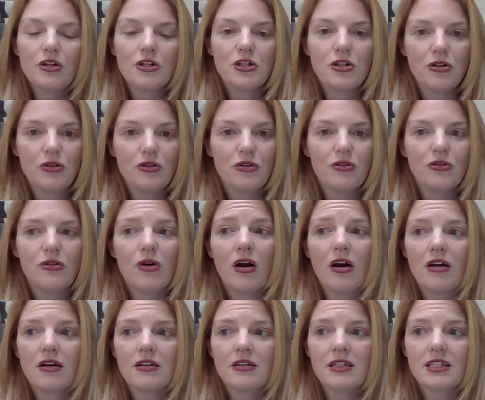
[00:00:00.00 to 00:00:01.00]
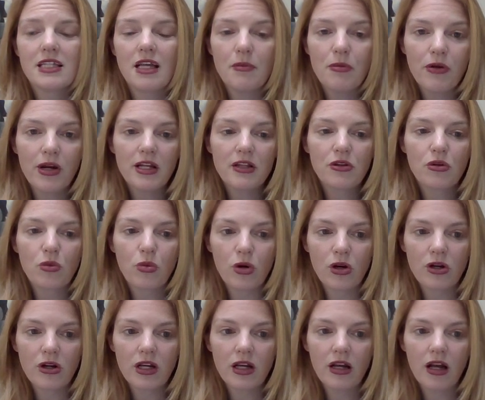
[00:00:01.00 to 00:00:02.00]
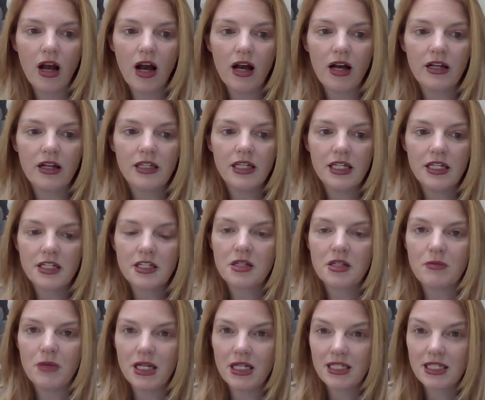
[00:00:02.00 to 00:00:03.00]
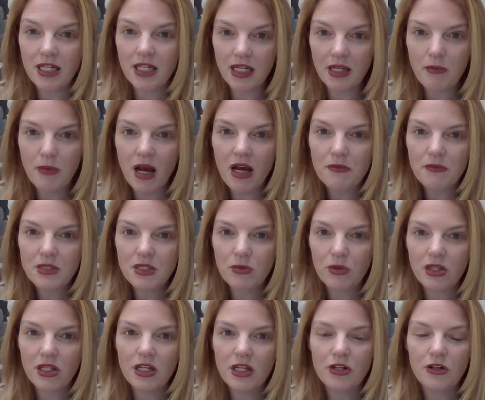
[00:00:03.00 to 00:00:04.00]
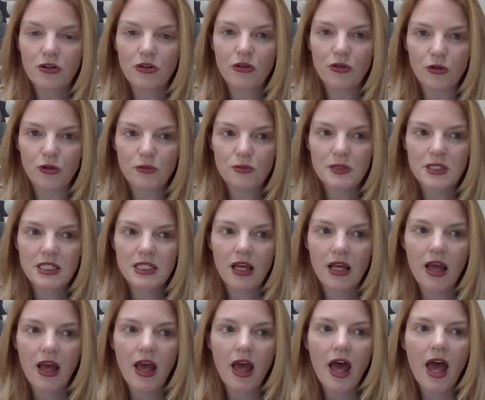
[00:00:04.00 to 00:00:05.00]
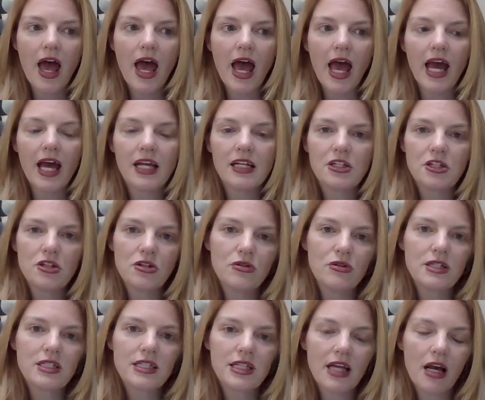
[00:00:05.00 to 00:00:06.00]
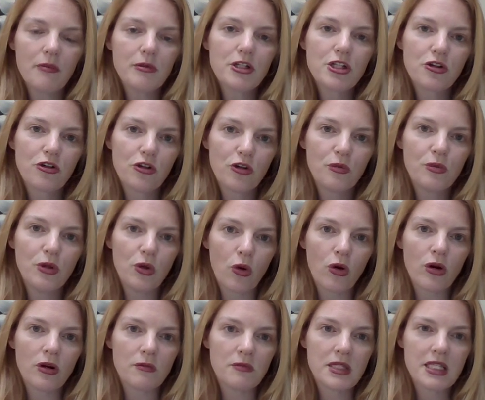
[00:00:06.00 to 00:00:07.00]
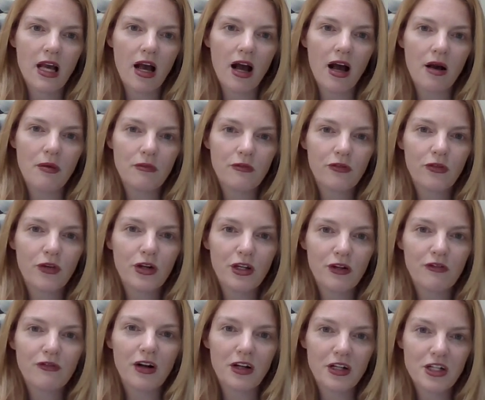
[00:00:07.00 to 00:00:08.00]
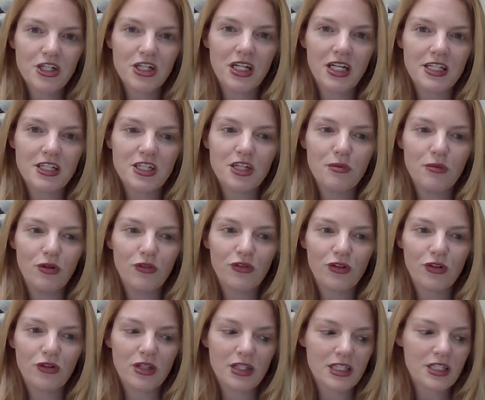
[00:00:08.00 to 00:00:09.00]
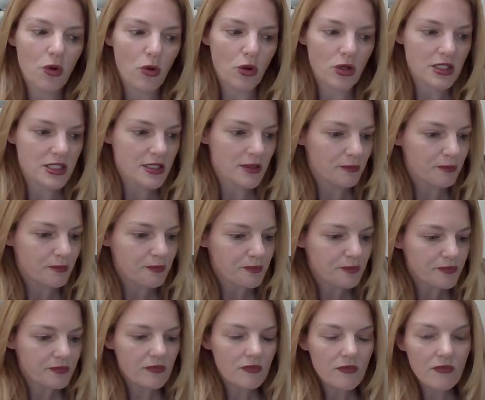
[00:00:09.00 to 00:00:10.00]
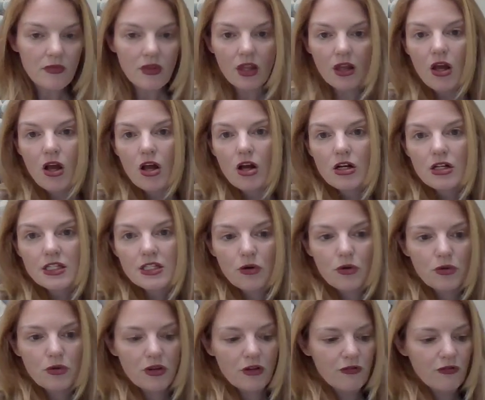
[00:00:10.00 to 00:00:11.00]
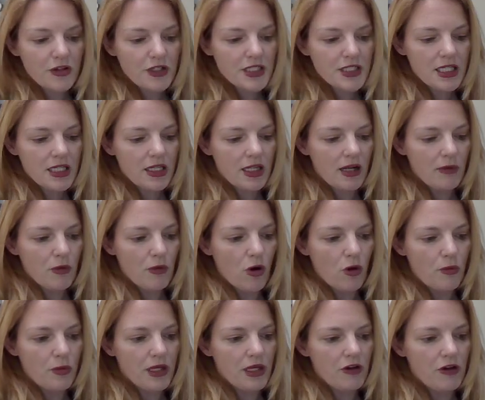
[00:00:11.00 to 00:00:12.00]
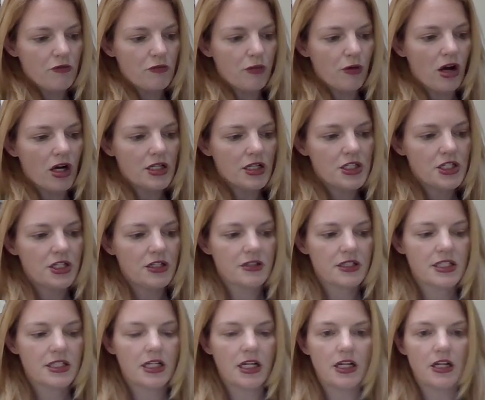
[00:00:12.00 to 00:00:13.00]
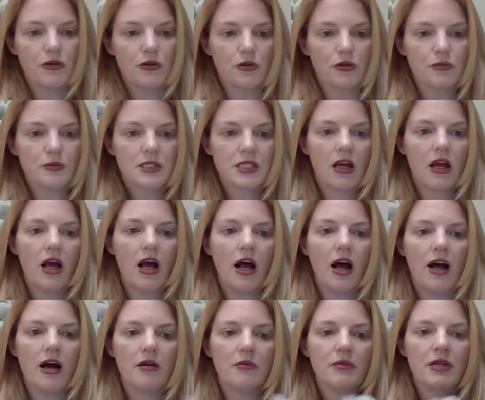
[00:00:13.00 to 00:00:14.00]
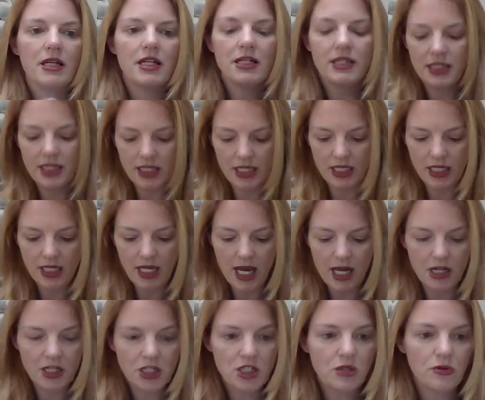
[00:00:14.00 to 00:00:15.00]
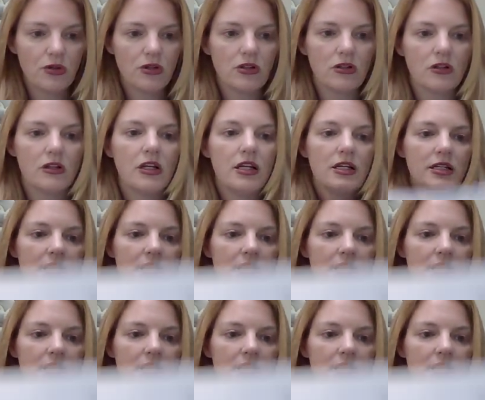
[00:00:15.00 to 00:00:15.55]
to separate the work needed to make study maps within your groups, and to establish group norms for your functioning as you move through this course. So the first thing that I'm hoping you've brought to your study groups is the actual